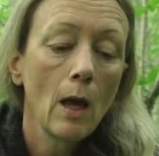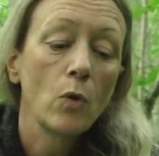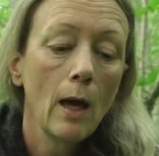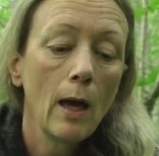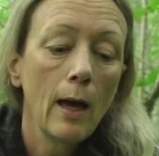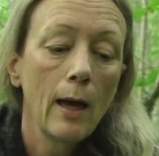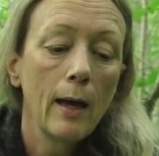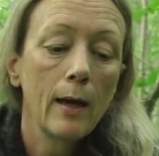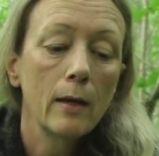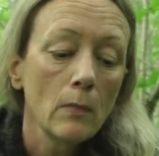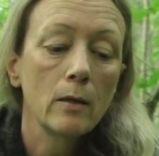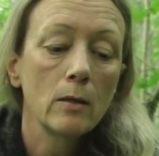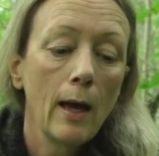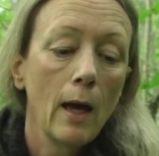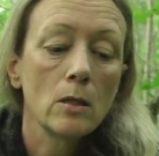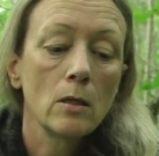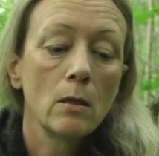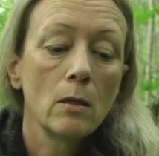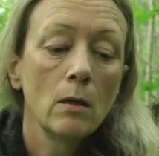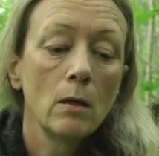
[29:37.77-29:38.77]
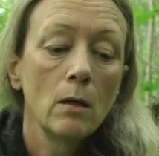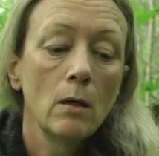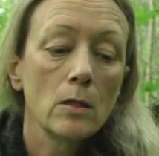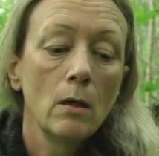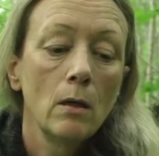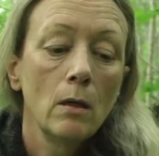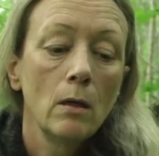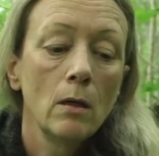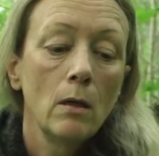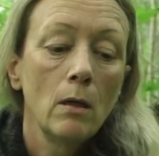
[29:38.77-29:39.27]
And
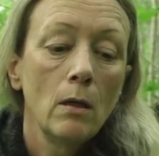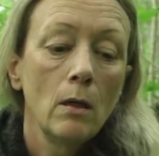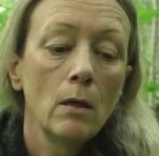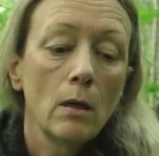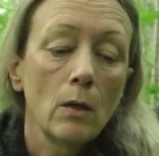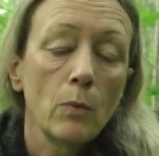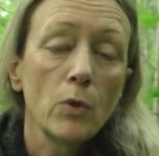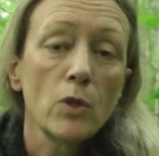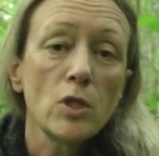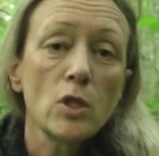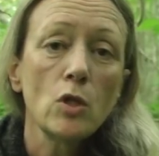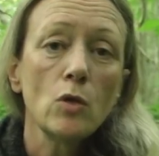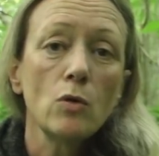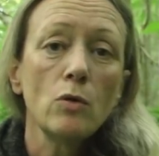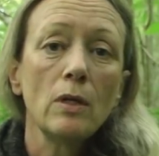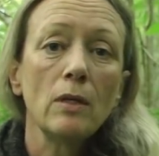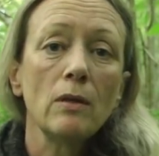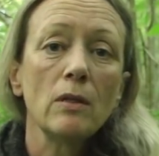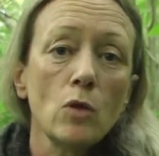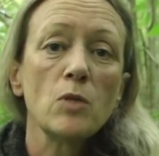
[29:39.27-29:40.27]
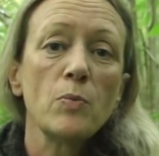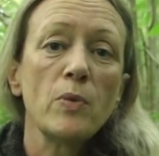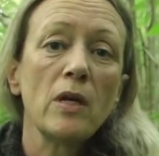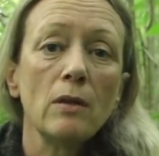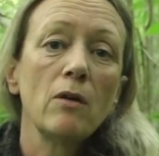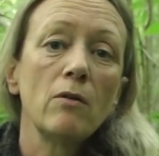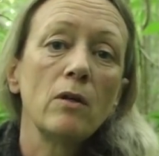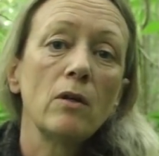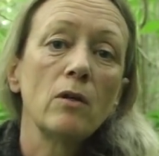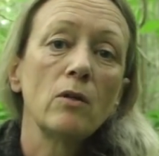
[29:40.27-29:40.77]
that was during this
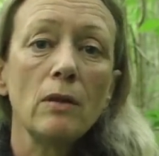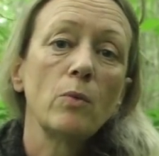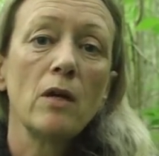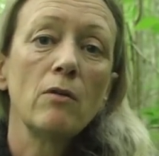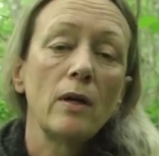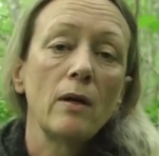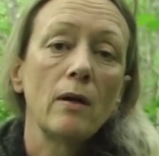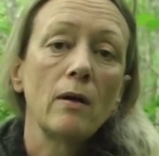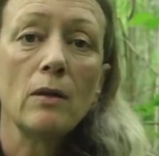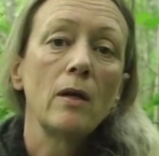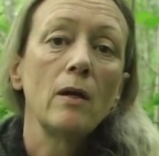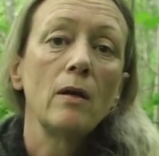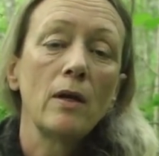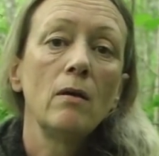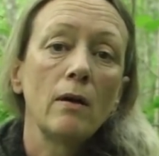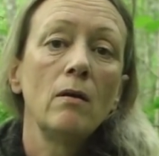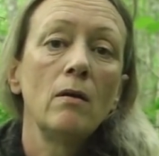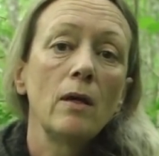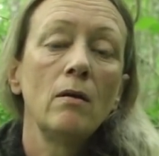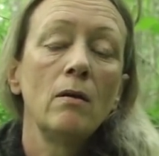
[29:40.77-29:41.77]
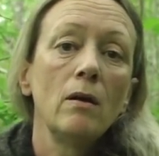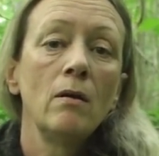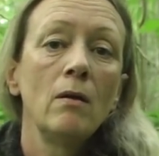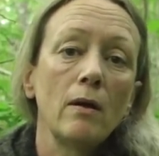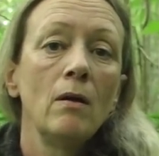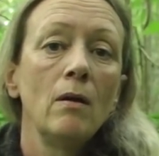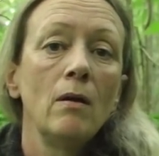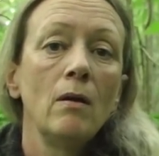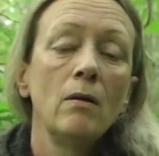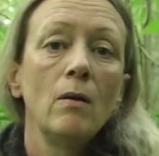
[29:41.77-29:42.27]
period where
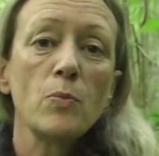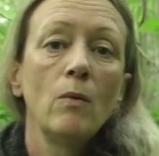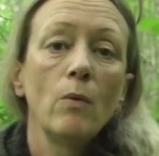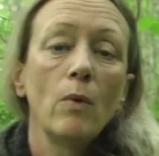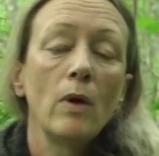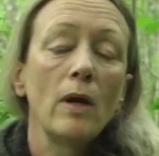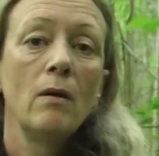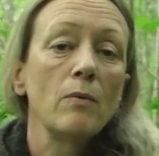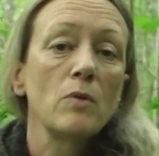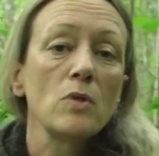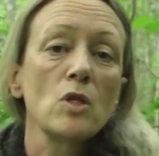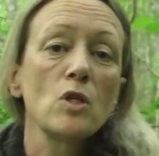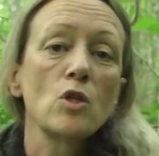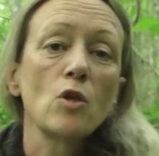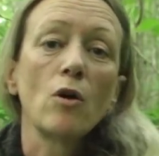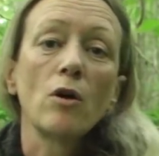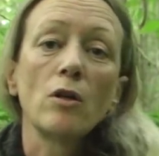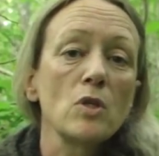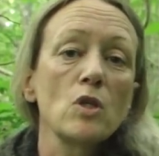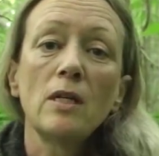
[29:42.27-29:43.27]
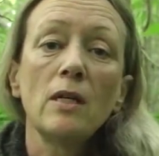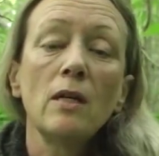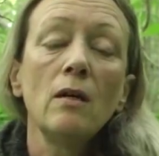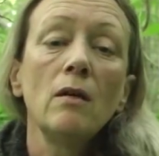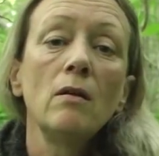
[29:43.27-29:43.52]
I was starting